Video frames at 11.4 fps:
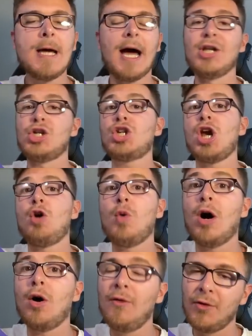and
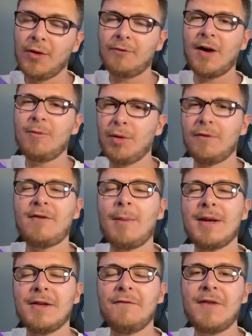Chilwell for the 5-point
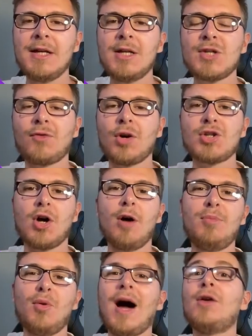family in defenders, for
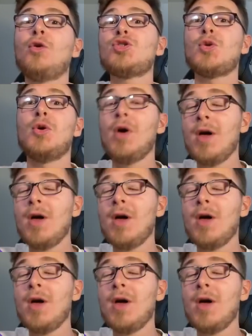example, and also